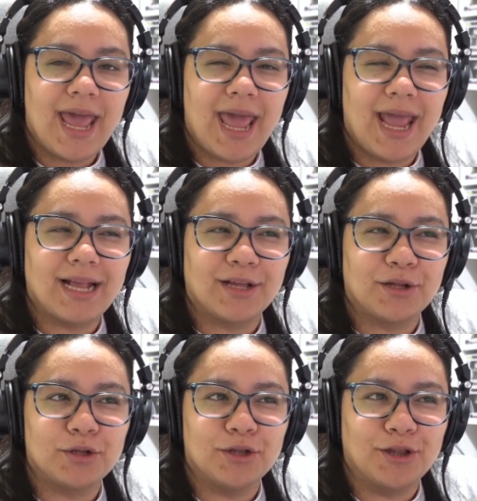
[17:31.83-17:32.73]

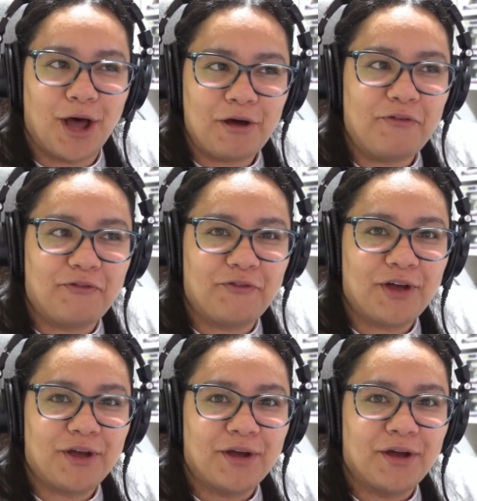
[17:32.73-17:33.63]
and love,
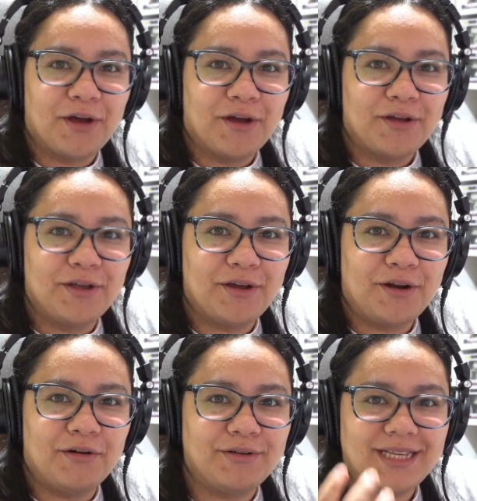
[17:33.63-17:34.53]
you
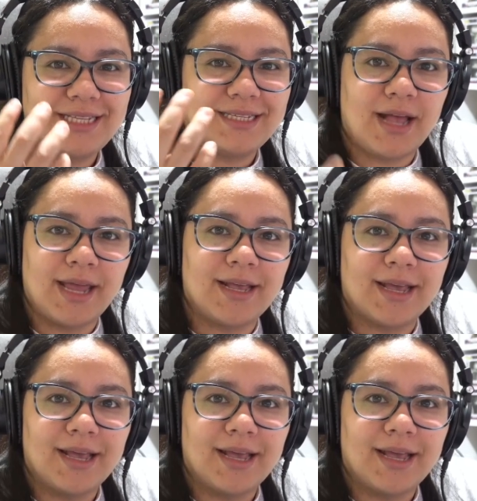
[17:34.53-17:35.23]
know, it's like,